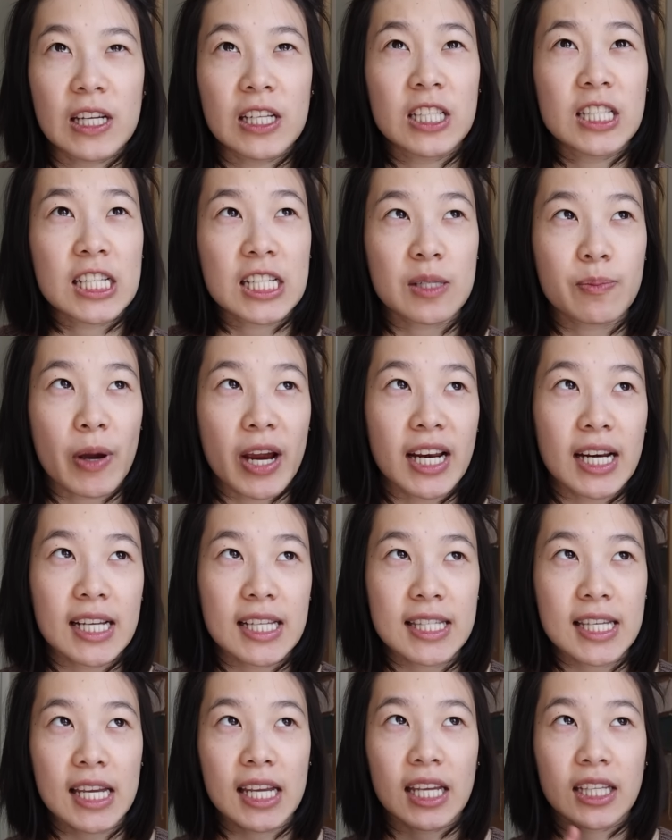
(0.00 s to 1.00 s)
despite
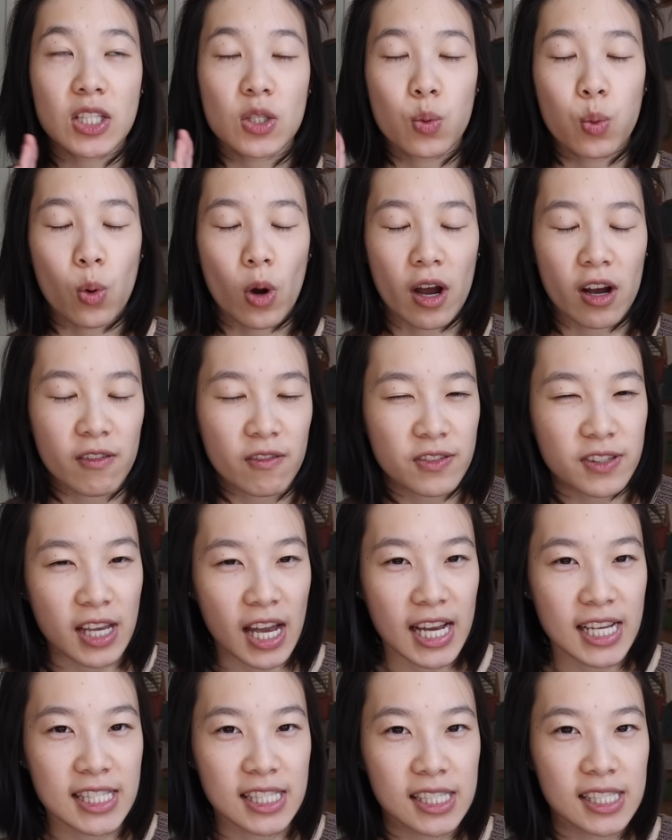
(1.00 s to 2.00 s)
it saying 12
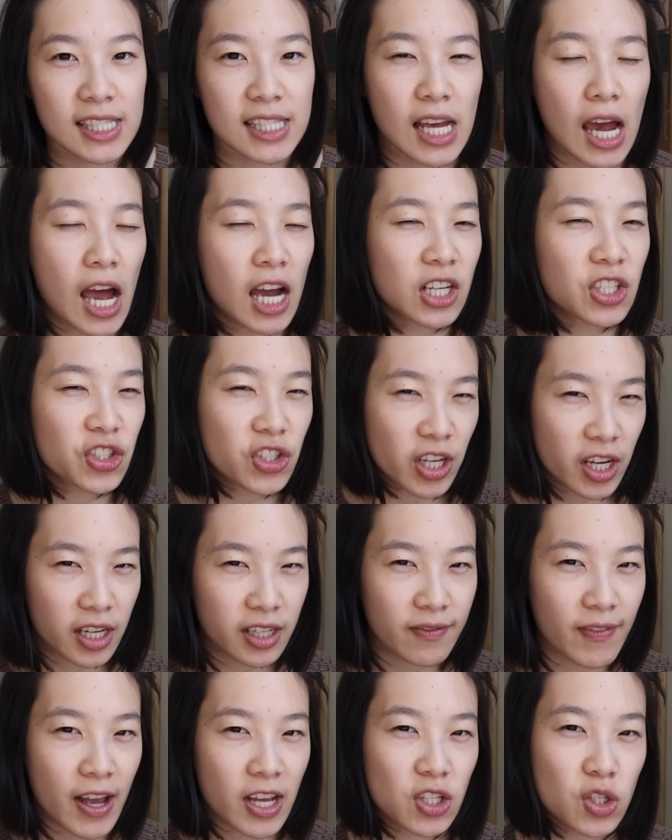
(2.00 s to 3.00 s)
sizes, it actually
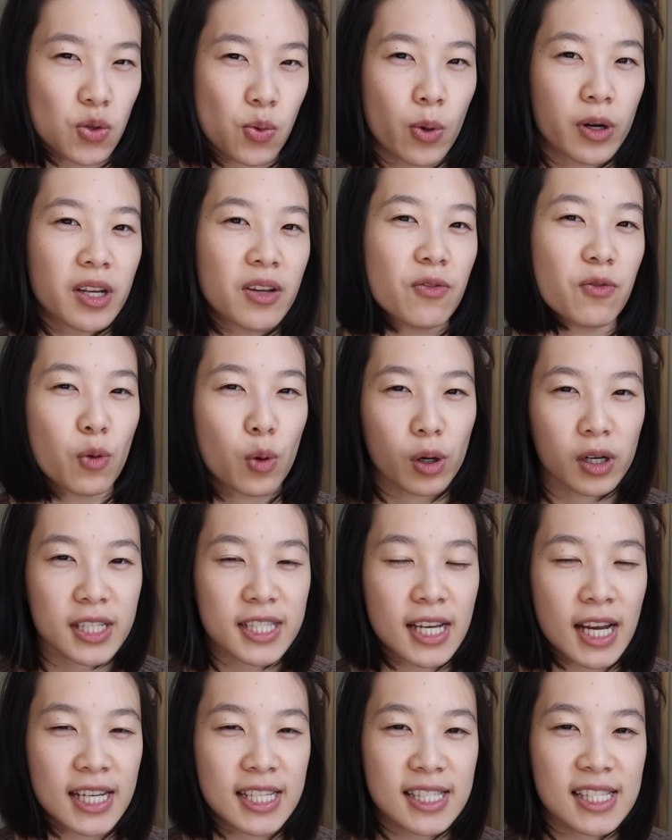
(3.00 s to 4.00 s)
kind of has 24
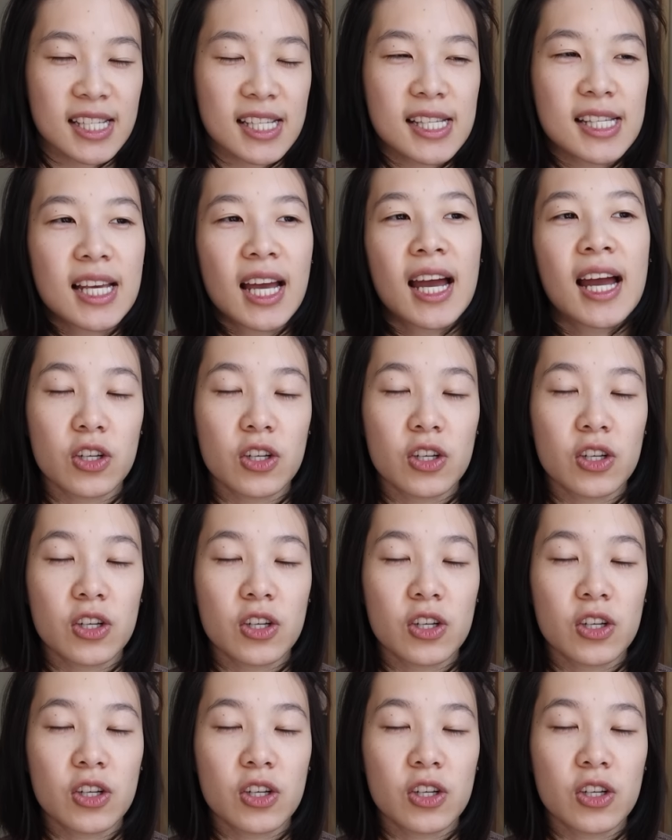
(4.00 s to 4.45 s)
sizes.